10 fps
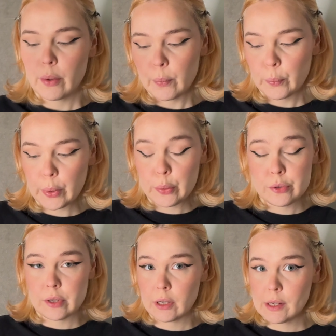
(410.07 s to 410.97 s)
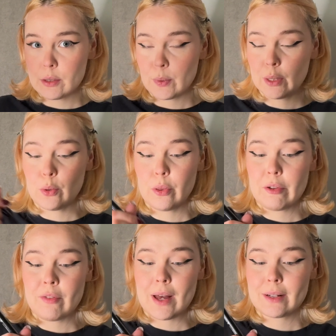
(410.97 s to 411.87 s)
We're also going to ignore the
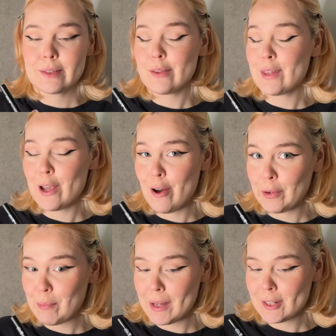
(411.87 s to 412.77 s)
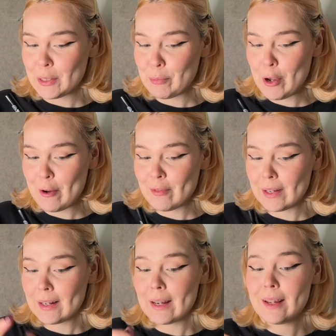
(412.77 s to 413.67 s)
fact that they aren't matching
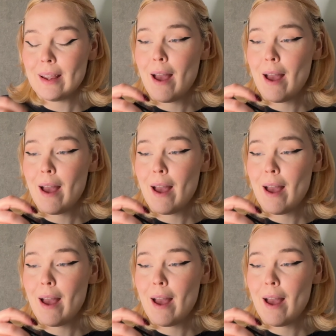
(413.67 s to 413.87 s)
perfectly.